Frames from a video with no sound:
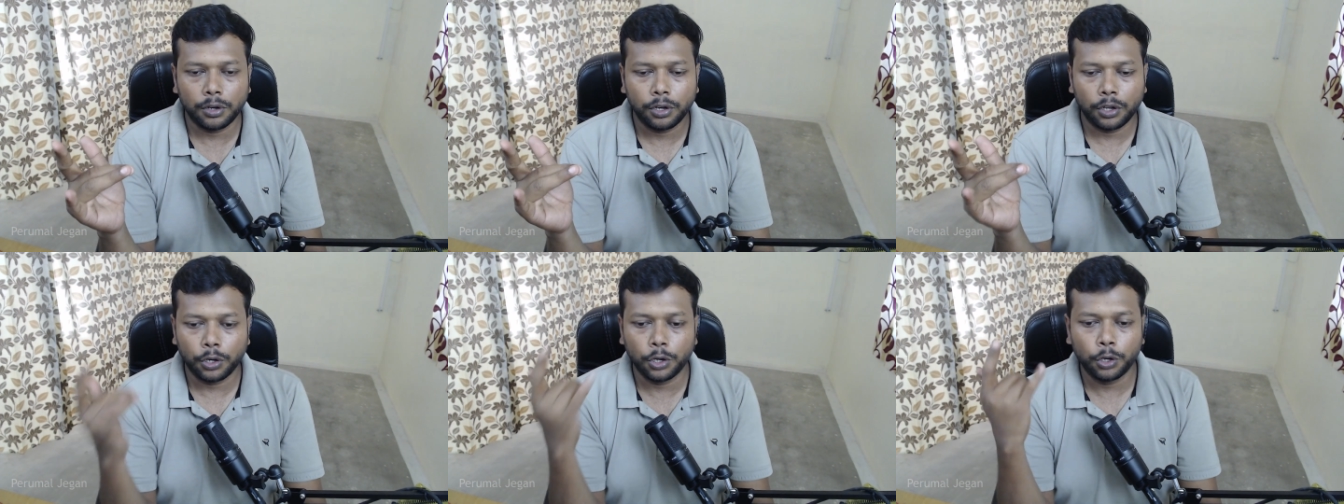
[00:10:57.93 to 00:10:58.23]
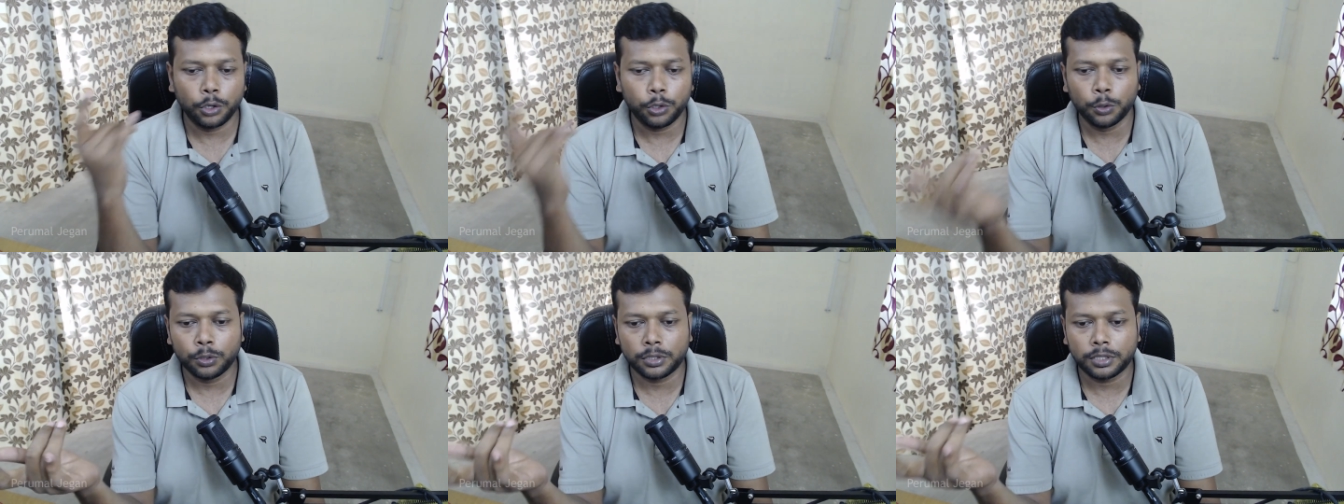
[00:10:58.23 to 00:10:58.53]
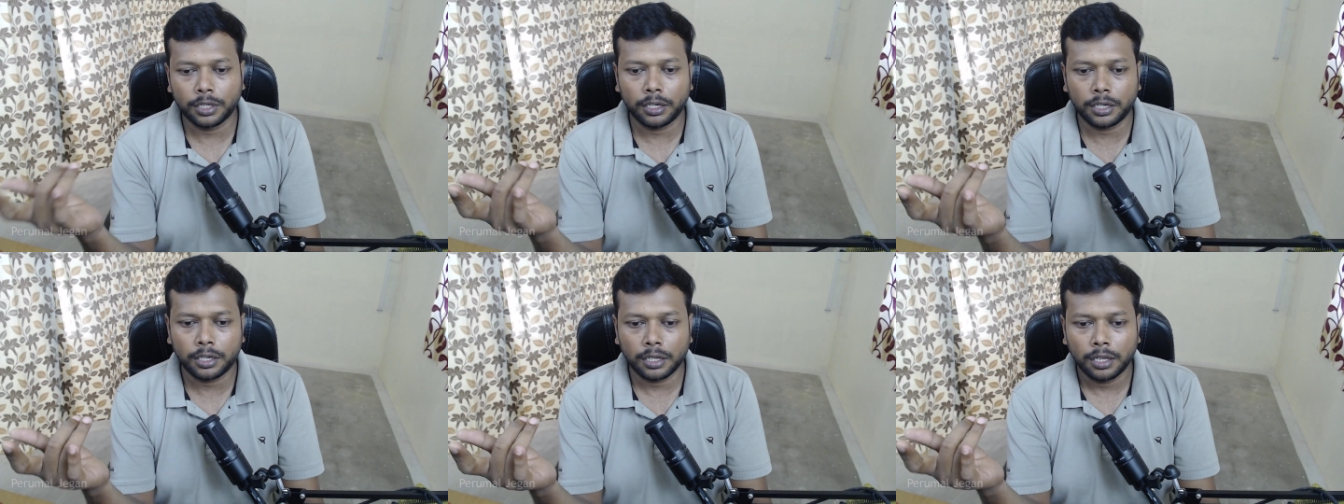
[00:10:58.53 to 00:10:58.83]
you, know use
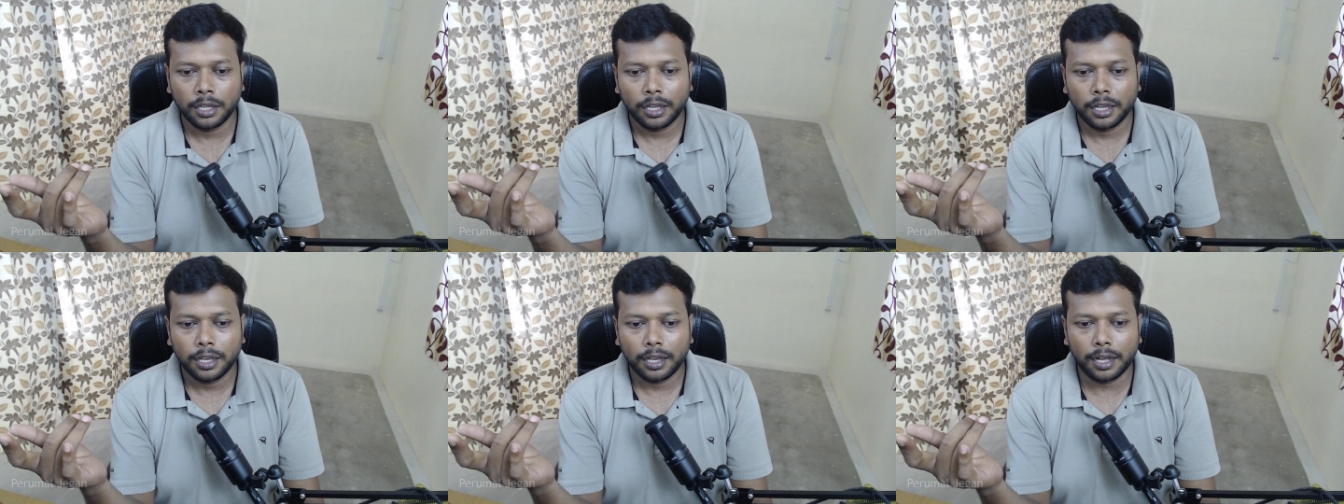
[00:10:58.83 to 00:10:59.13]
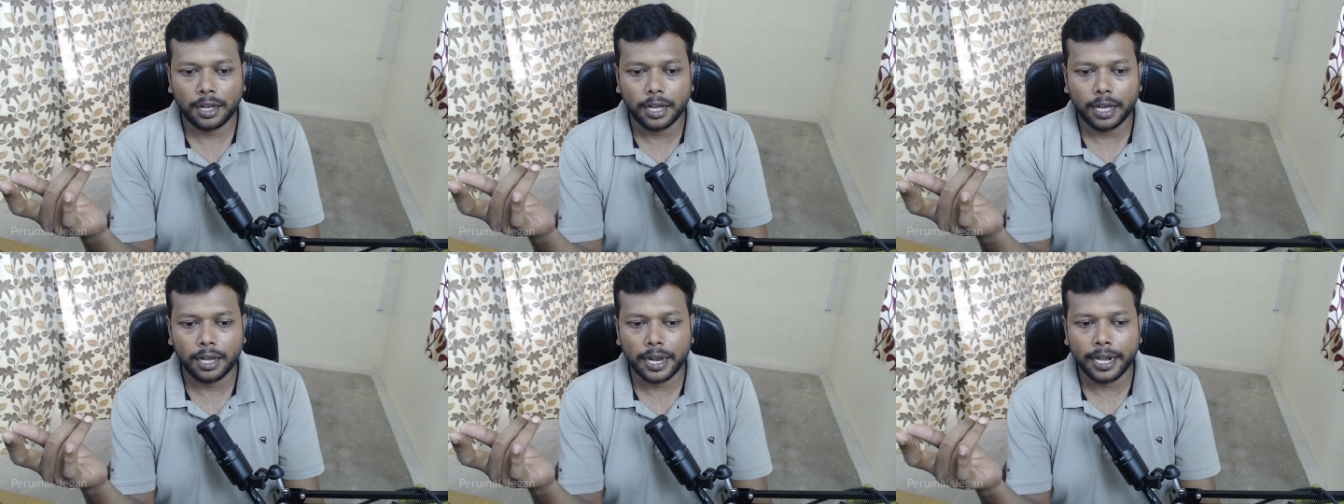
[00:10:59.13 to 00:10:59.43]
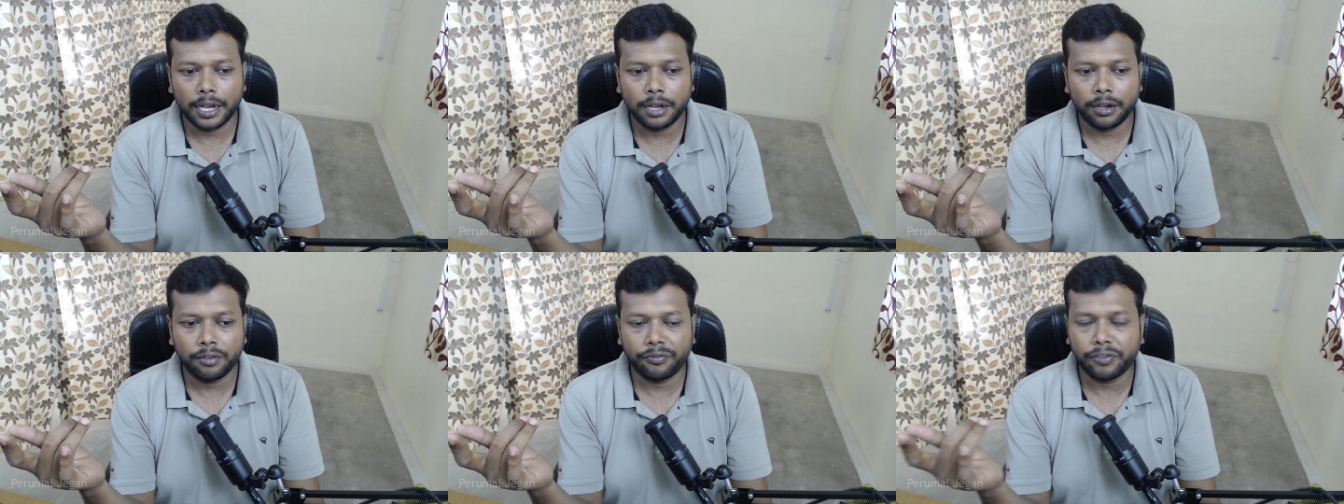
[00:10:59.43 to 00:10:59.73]
it uh,
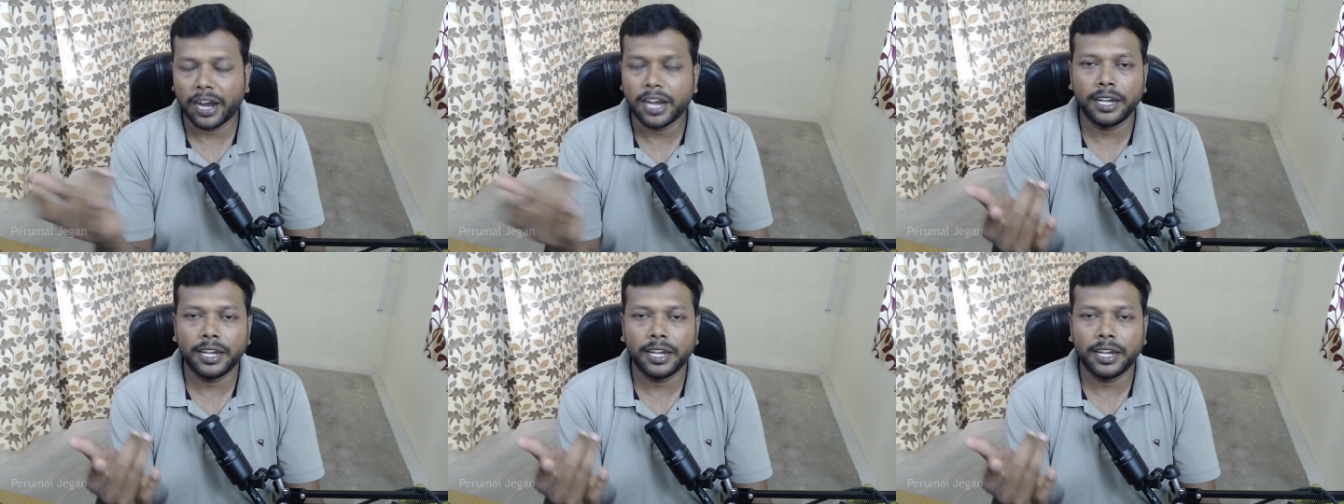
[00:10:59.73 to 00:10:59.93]
and find